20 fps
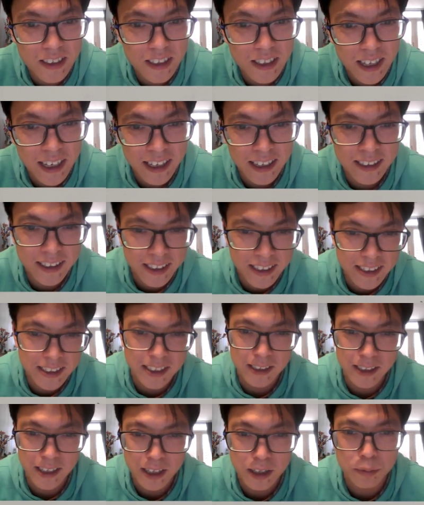And he's
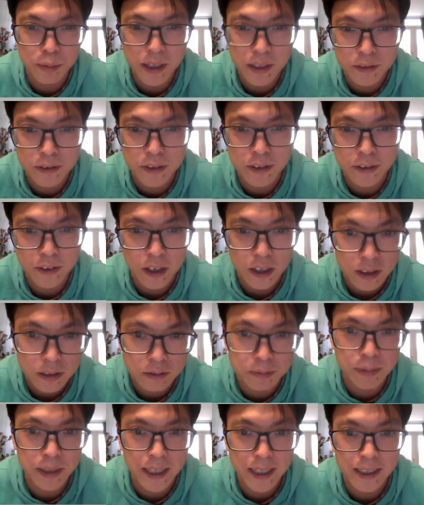a little bit
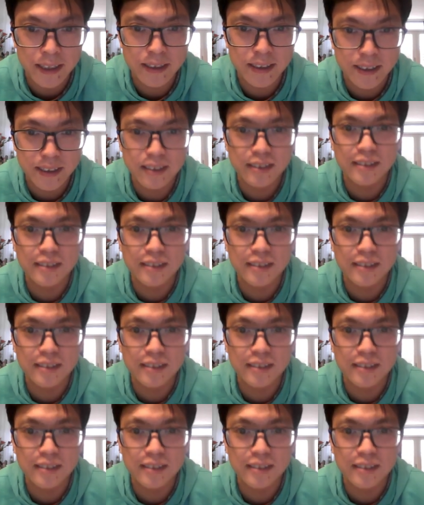off balance.